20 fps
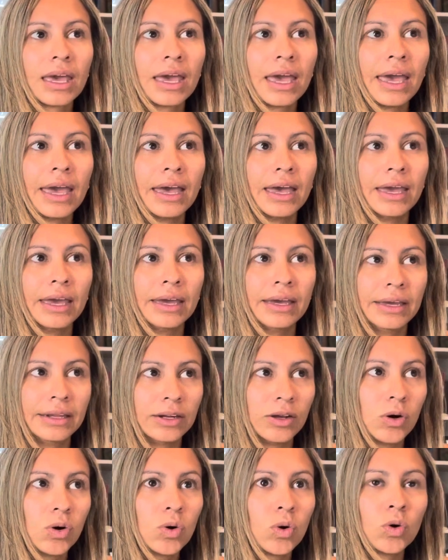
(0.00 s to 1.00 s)

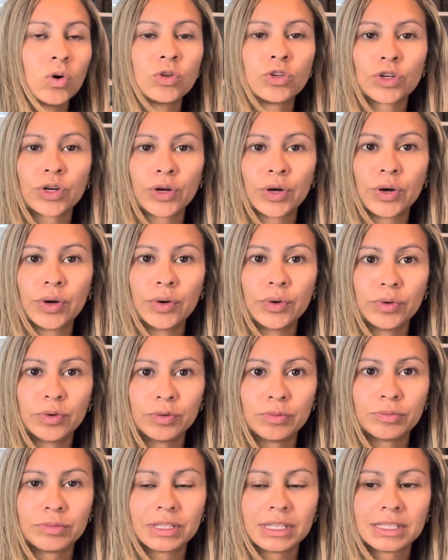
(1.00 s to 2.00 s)
an older
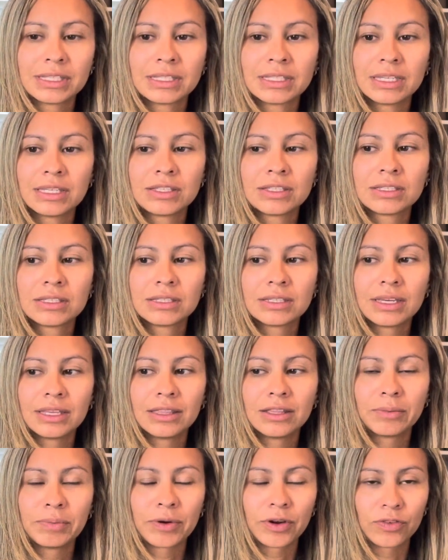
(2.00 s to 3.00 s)
home that sits in
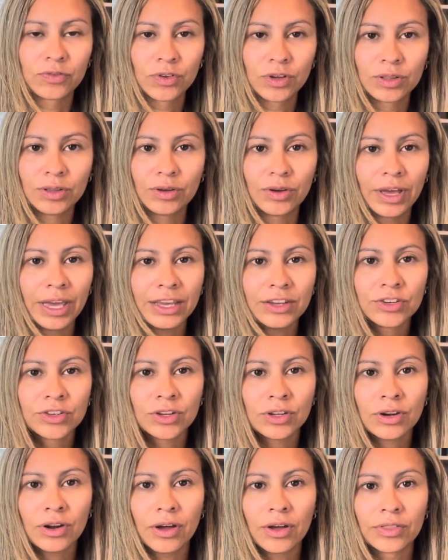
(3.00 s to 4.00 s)
the perfect
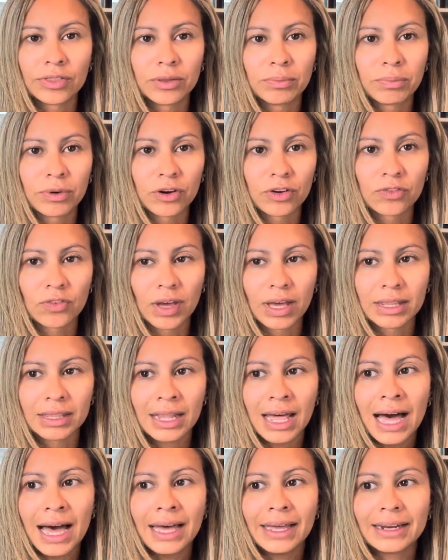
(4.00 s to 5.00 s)
location on the perfect
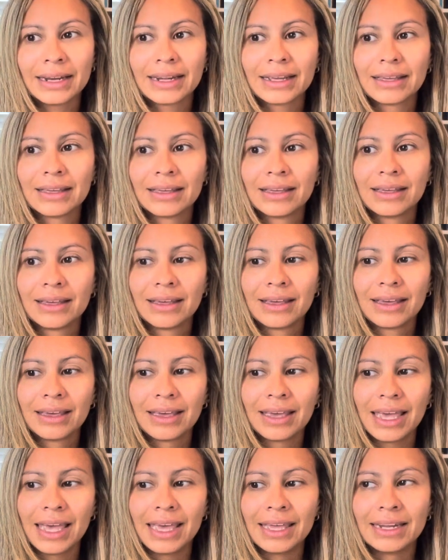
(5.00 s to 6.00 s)
lot,
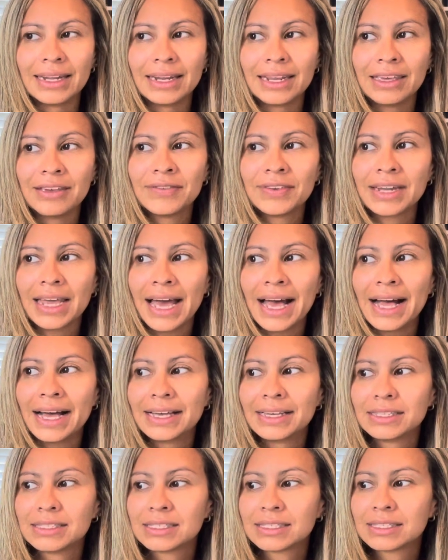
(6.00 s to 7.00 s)
and it even
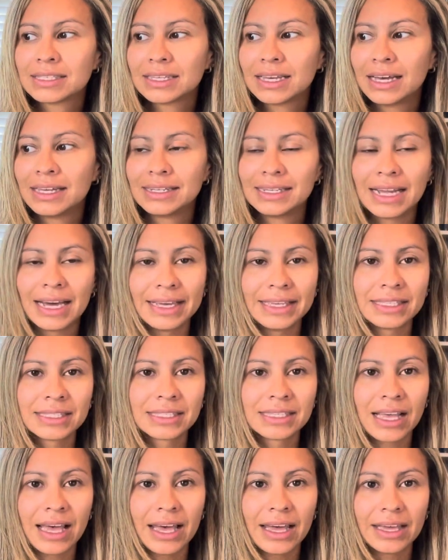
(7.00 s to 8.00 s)
has a nice
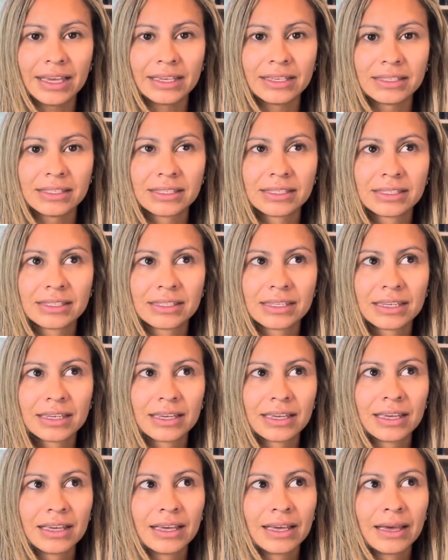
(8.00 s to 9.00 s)
sized
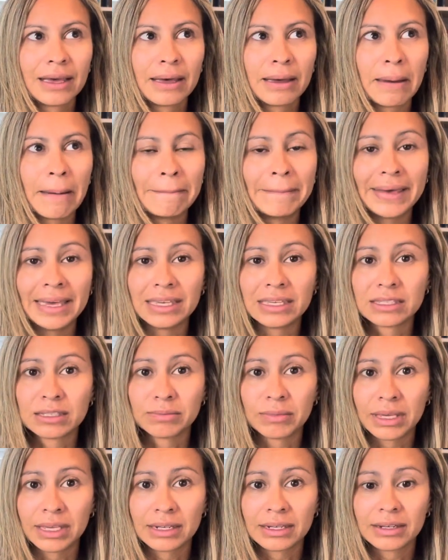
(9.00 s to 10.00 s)

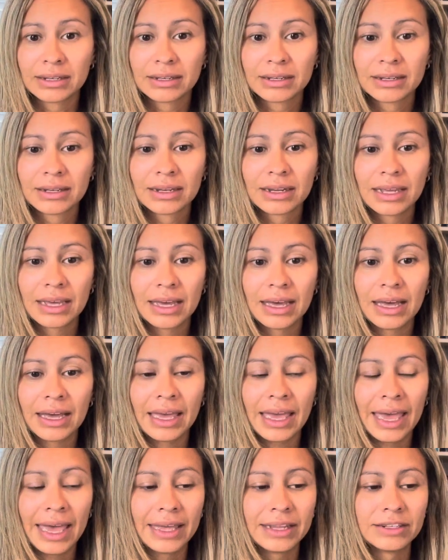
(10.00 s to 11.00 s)
basement
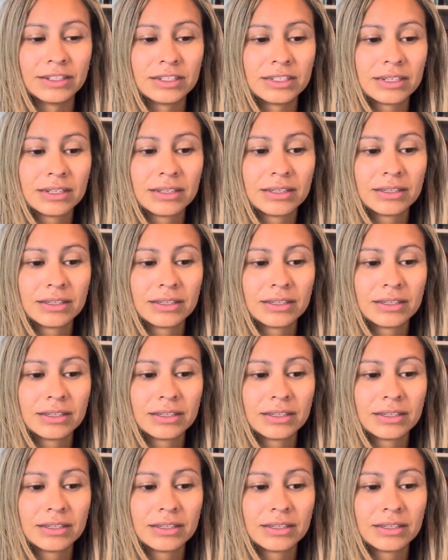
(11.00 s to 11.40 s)
and